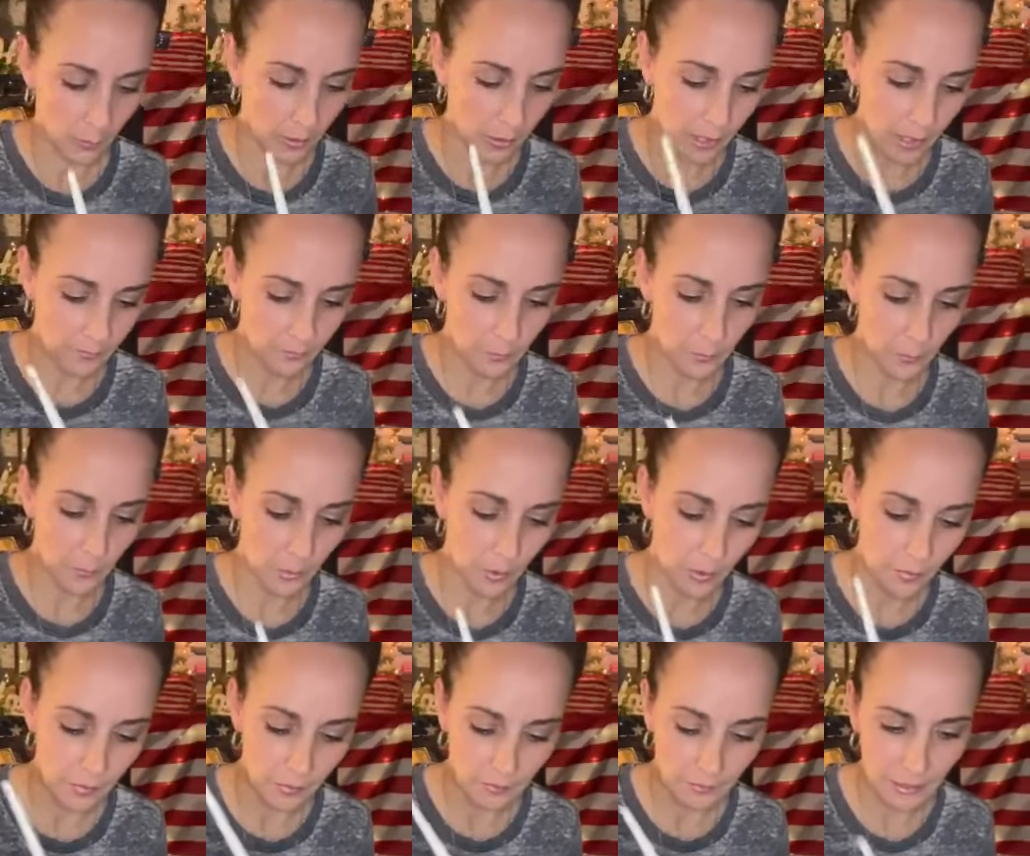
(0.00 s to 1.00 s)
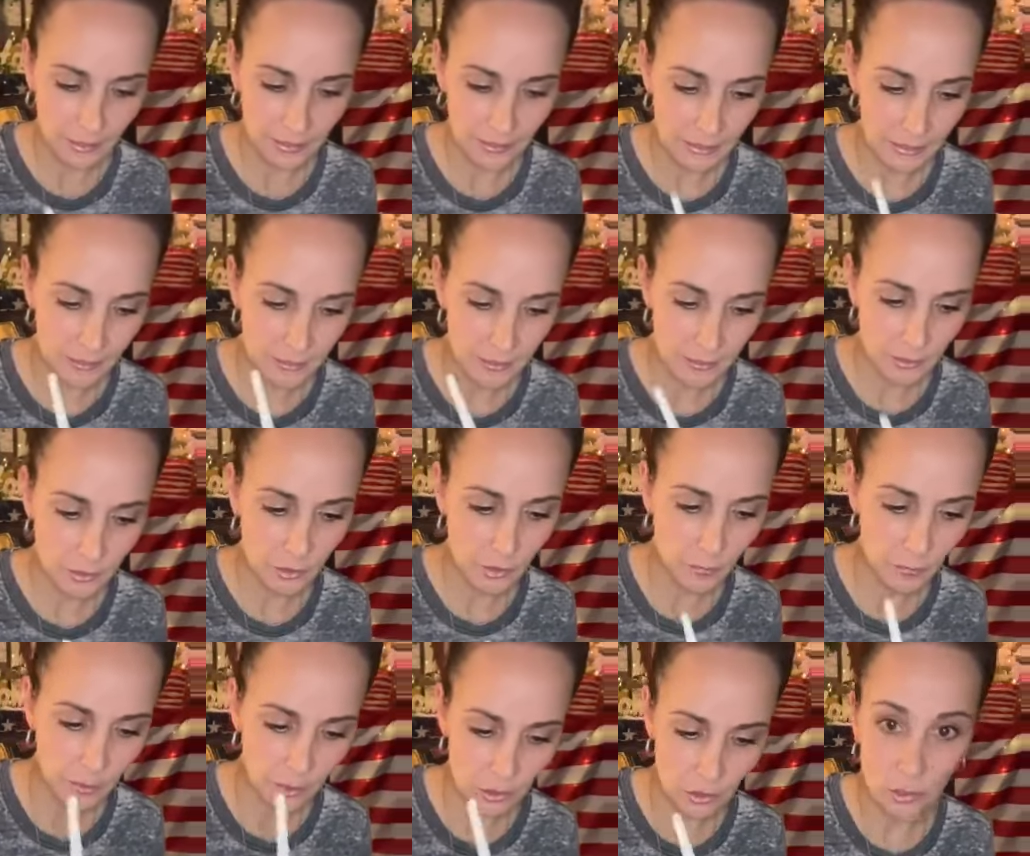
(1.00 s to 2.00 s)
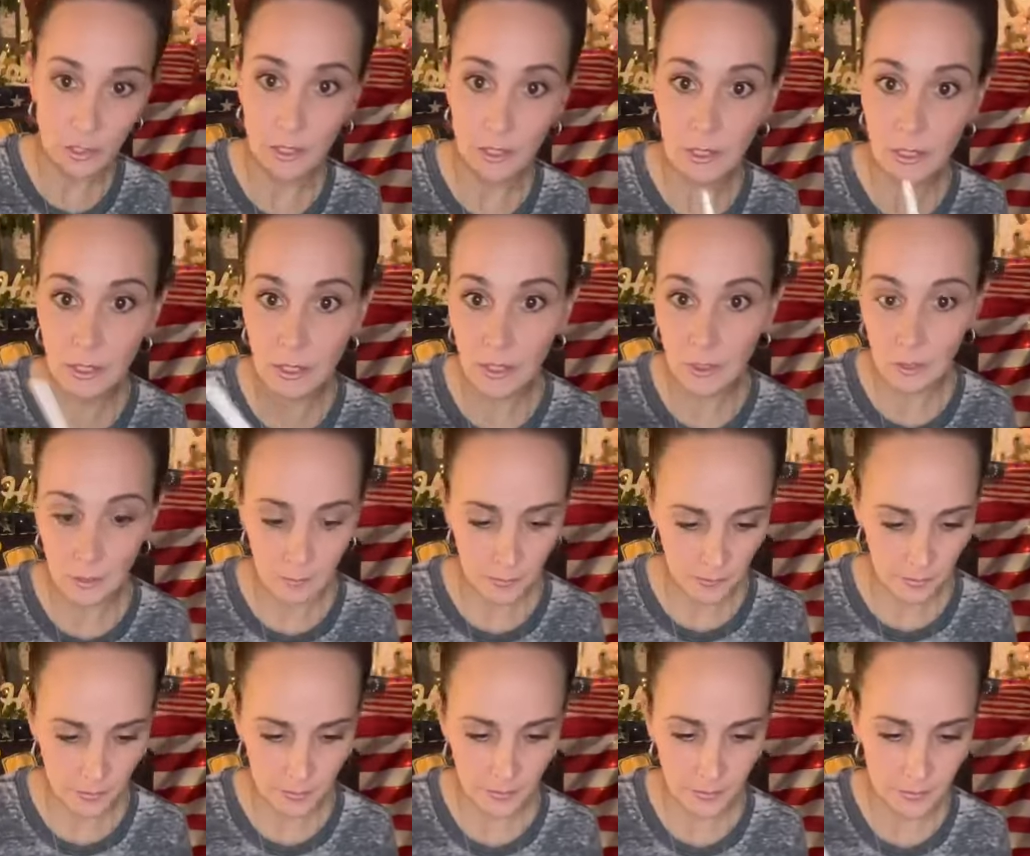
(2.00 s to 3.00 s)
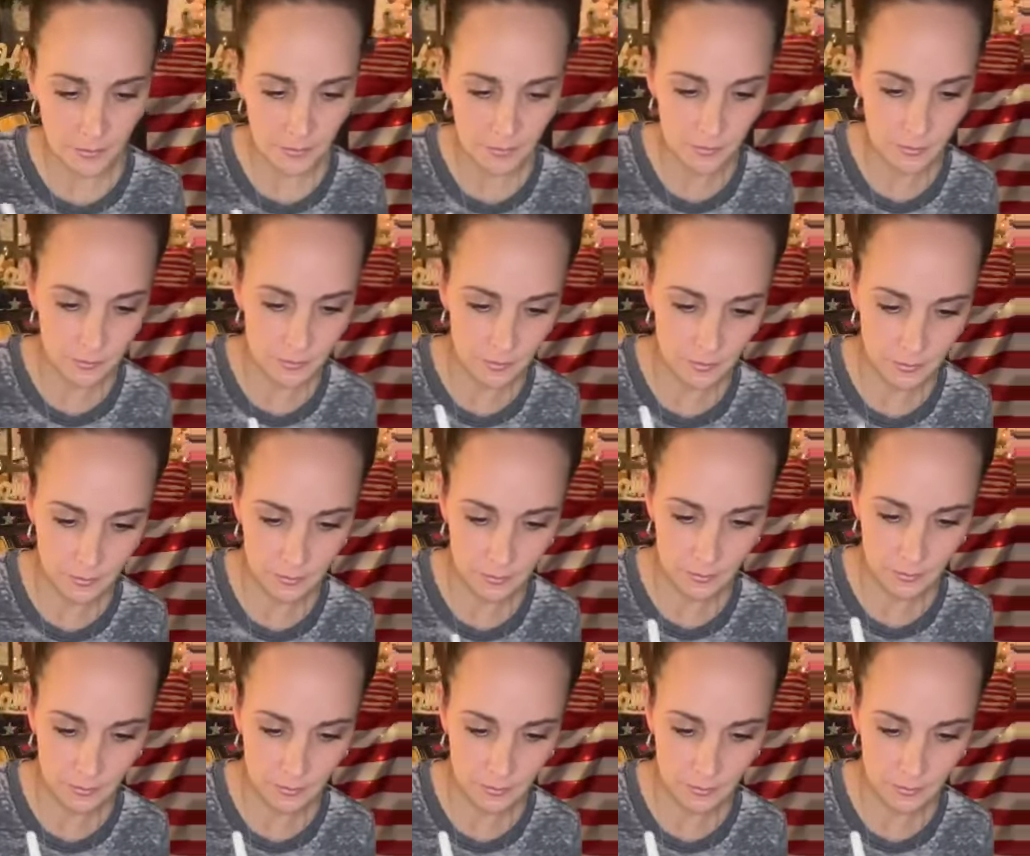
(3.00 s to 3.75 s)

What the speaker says: We're going to have to work on the lighting situation in here because